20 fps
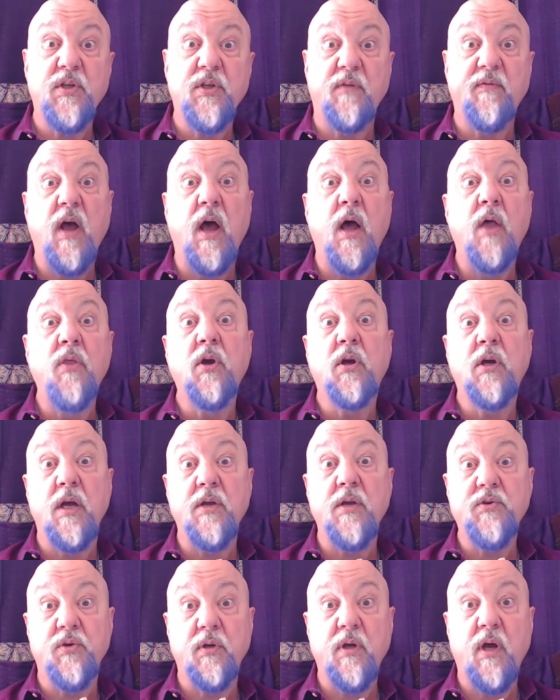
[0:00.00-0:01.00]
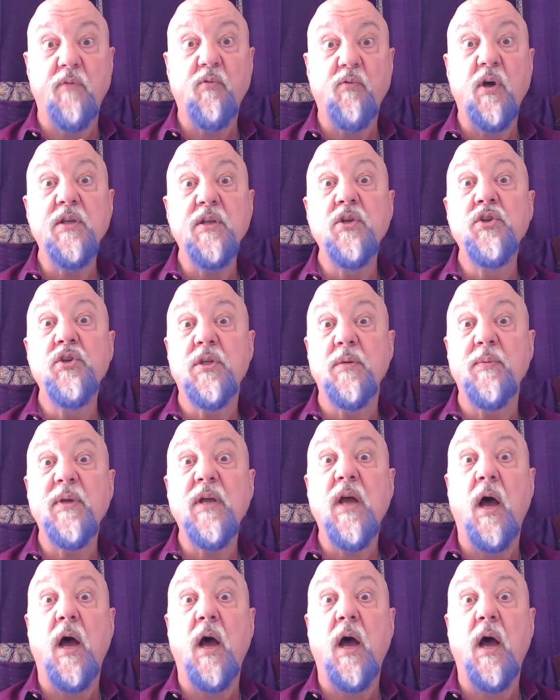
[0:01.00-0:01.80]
of of what used to be